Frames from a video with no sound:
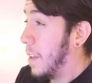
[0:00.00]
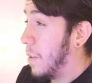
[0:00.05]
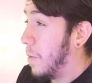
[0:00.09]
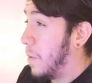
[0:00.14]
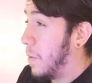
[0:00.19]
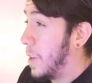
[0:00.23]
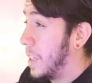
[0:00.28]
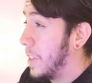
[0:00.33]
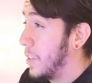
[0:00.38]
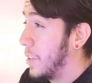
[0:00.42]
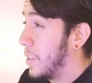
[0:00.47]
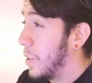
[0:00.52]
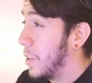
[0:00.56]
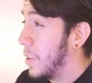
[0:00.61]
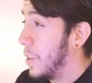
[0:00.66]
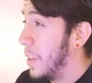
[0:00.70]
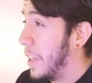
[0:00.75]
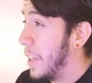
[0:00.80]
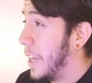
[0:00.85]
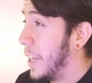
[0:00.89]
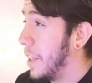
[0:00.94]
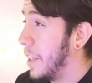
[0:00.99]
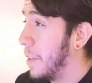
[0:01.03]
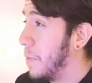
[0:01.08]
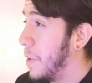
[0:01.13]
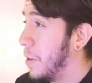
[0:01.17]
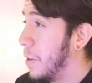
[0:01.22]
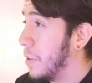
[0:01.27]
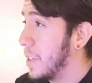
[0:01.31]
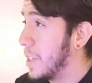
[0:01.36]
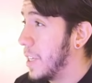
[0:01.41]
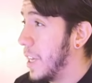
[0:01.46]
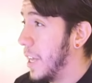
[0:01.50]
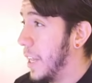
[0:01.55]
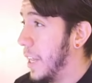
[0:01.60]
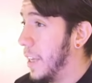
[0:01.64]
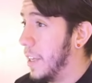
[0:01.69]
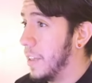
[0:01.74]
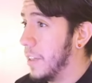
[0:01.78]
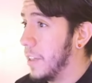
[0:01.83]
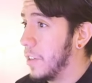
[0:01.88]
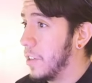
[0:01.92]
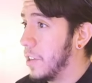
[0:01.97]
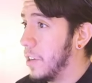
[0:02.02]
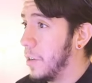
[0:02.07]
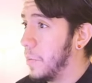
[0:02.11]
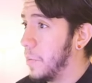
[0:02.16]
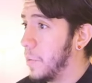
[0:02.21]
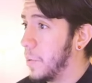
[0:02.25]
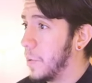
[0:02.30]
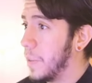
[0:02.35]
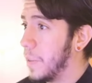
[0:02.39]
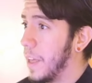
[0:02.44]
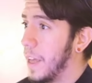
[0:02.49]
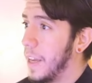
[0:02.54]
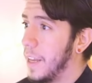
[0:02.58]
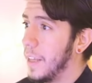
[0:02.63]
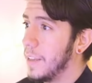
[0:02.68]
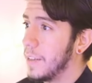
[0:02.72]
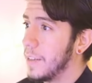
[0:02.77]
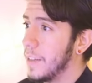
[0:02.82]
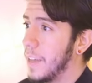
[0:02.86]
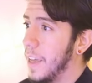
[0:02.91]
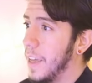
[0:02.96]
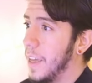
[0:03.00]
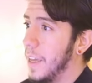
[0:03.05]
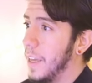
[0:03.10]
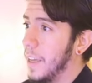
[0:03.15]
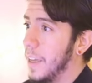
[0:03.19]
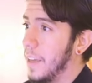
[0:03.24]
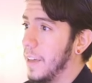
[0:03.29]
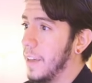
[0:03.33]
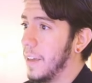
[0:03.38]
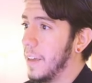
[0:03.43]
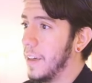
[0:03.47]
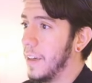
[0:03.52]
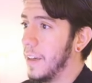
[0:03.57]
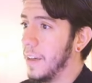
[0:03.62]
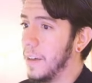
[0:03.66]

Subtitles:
What is toggle edit mode setting in the top? That is a